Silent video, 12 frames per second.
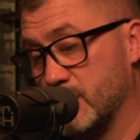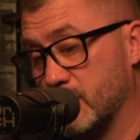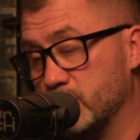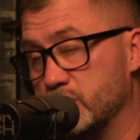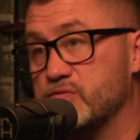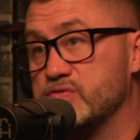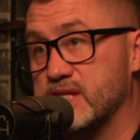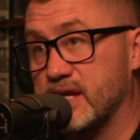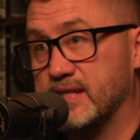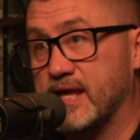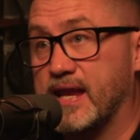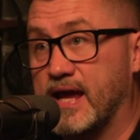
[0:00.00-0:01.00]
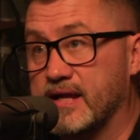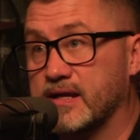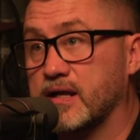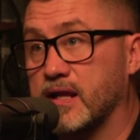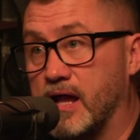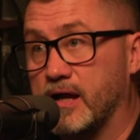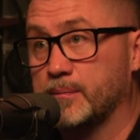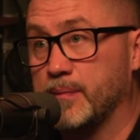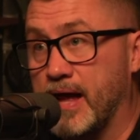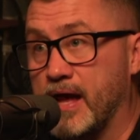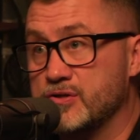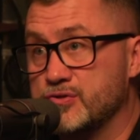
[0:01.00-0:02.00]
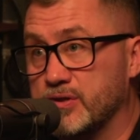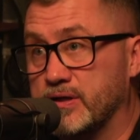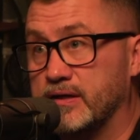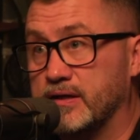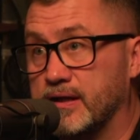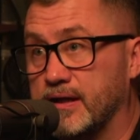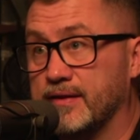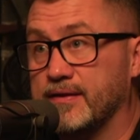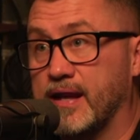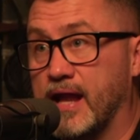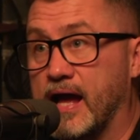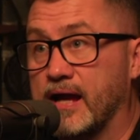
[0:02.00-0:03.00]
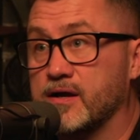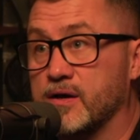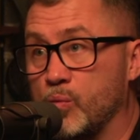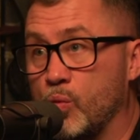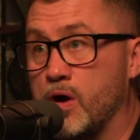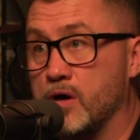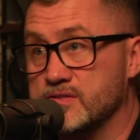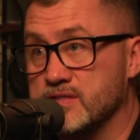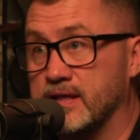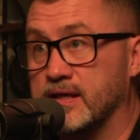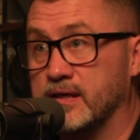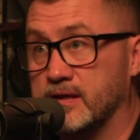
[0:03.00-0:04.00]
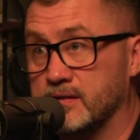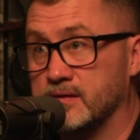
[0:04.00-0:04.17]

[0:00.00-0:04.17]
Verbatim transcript: You've set that eight o'clock boundary, and then I come waltzing in,